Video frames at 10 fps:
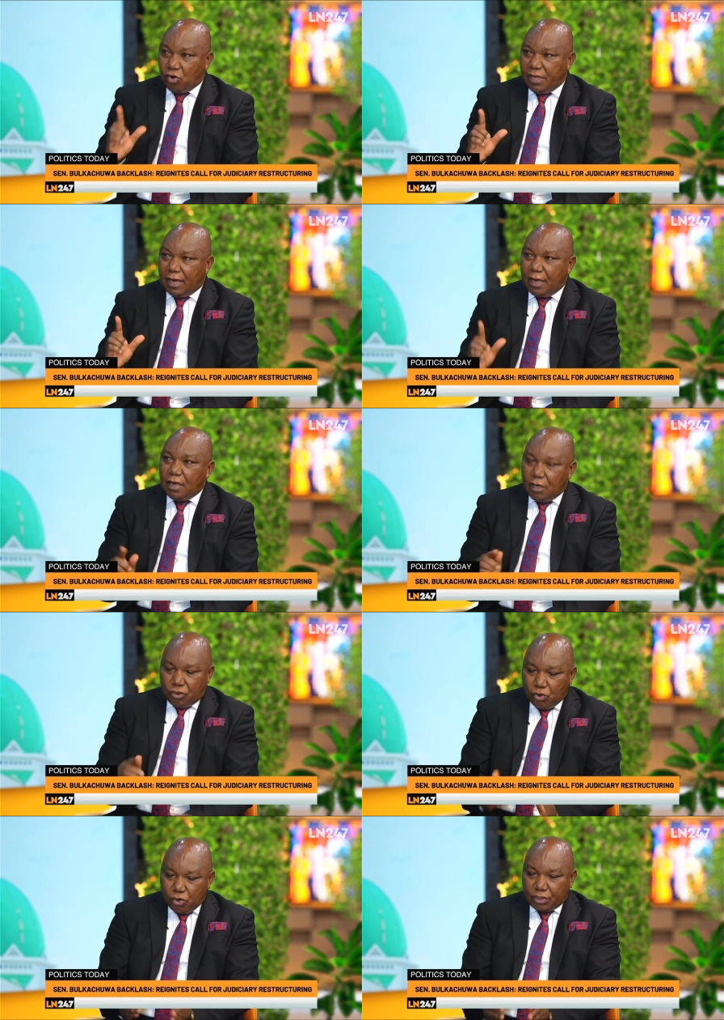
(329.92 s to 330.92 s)
lawyer
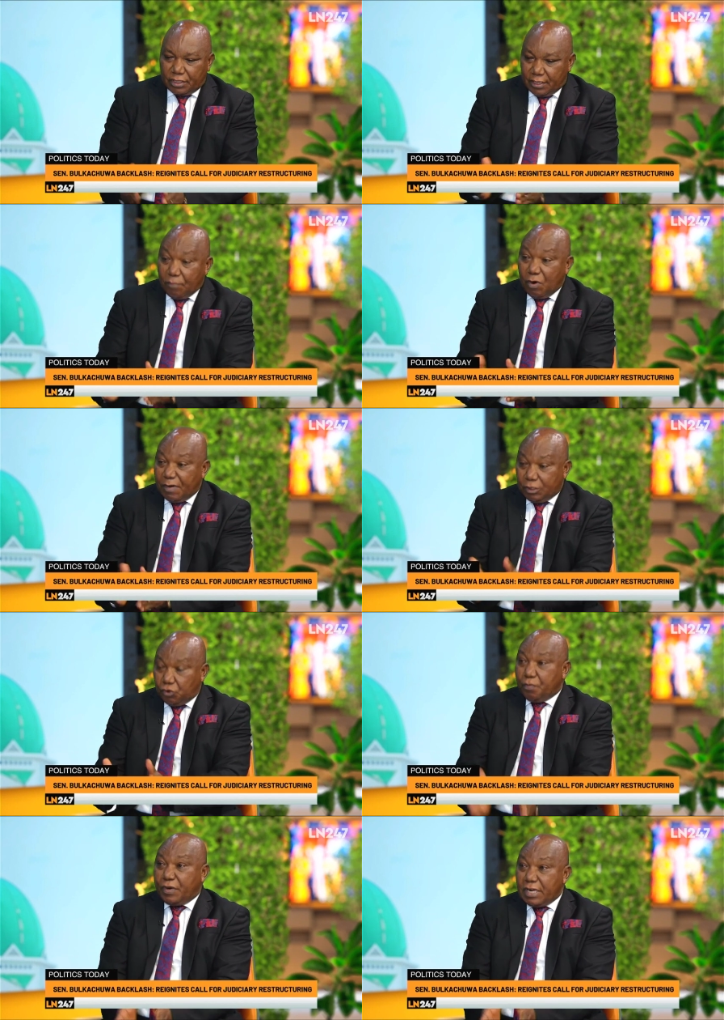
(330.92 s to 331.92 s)
knows the
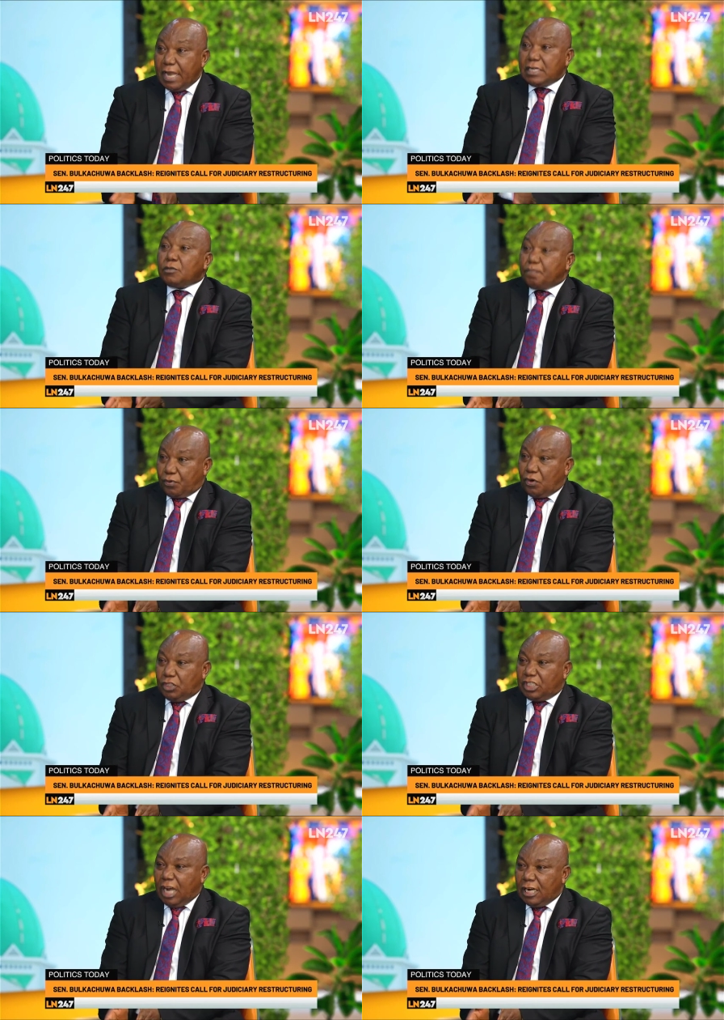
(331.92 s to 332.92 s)
moment you bring any pro-
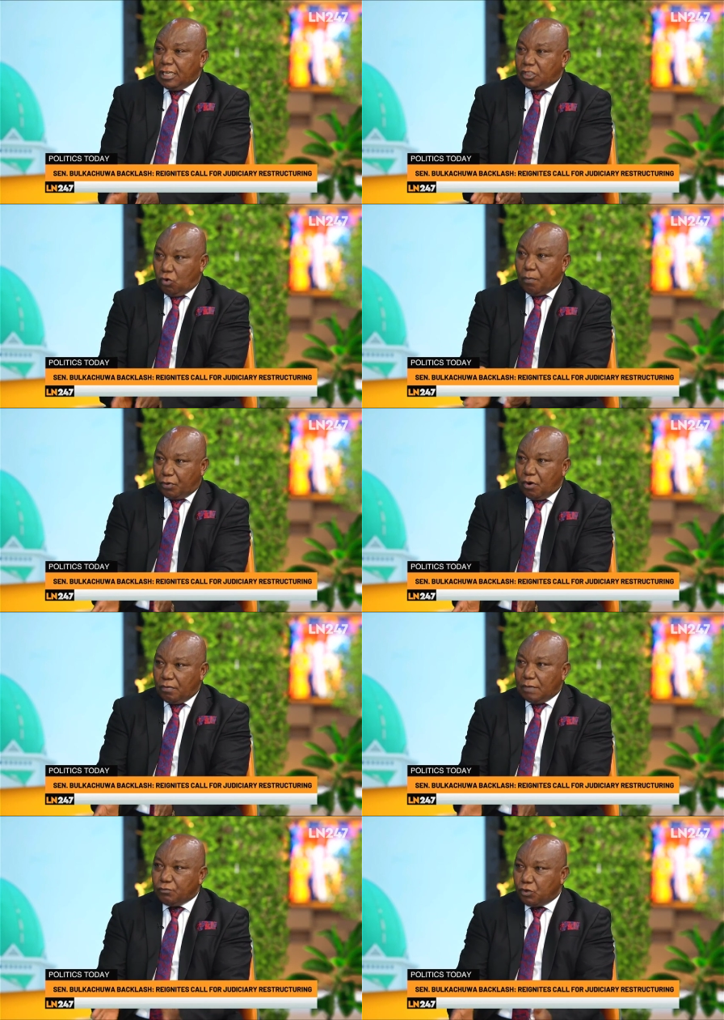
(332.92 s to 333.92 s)
challenge or
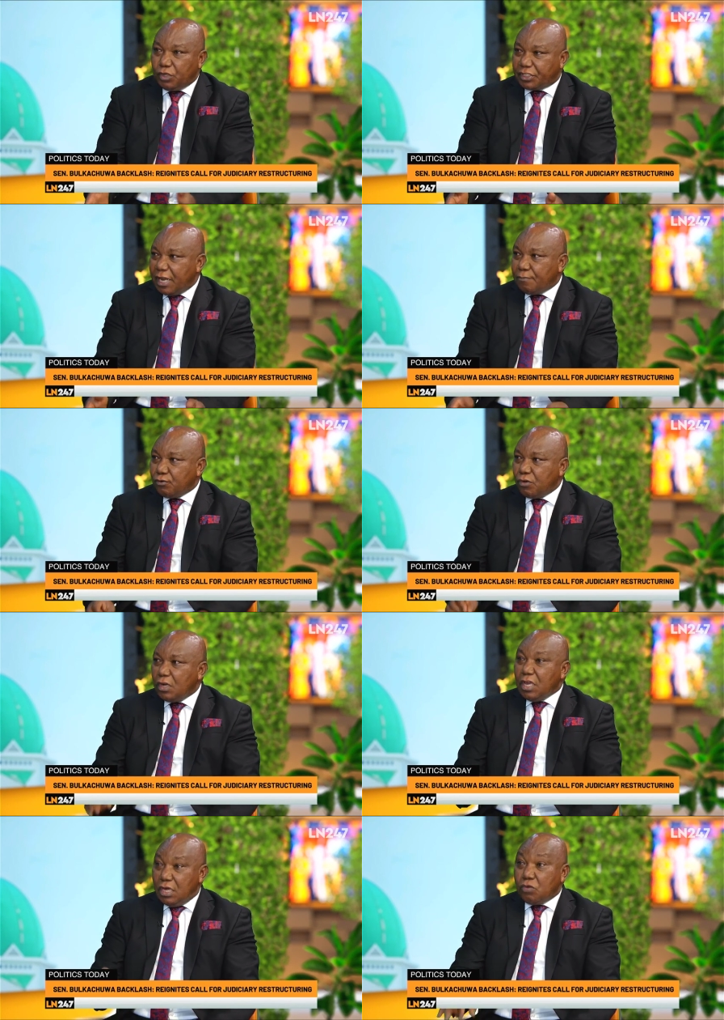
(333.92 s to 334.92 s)
problem to his
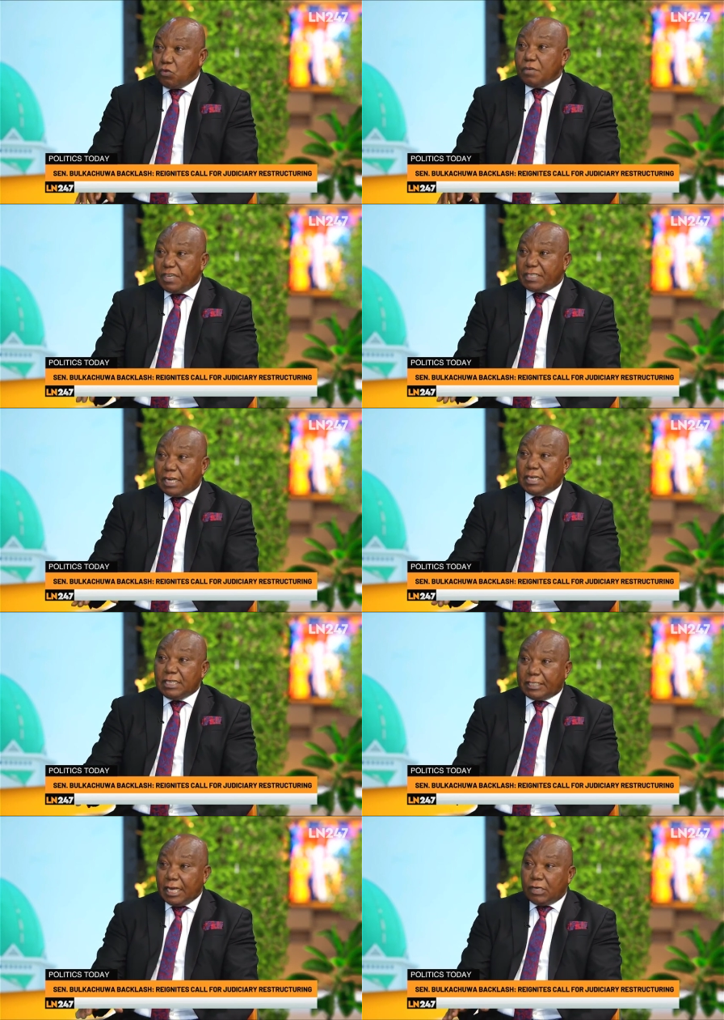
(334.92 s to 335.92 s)
table, he will
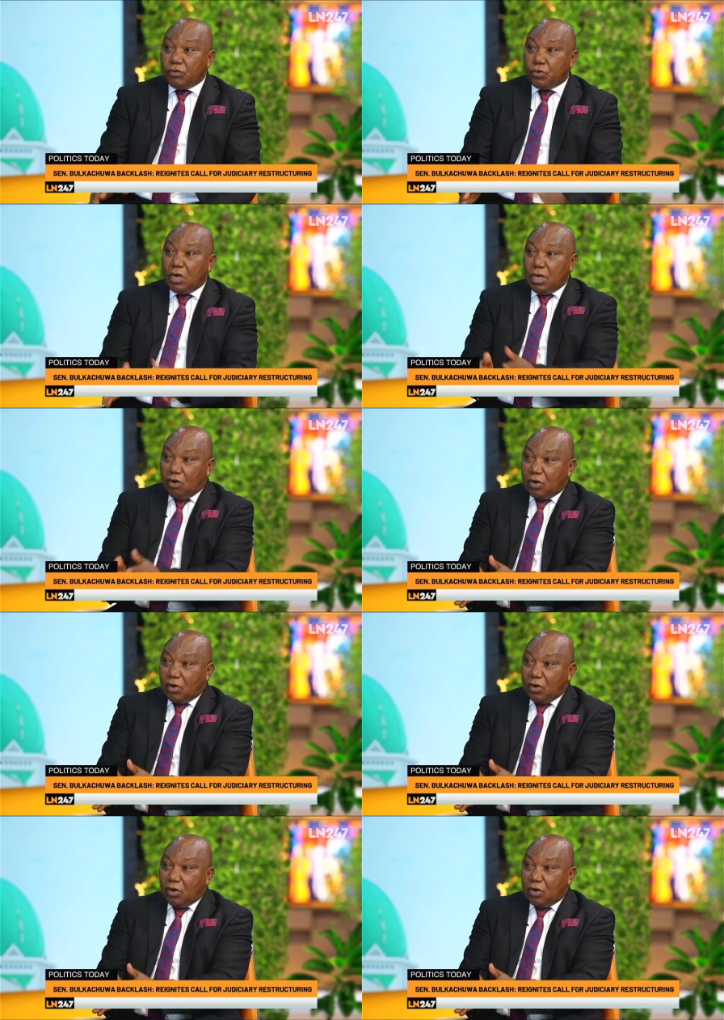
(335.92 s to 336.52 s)
immediately tell you,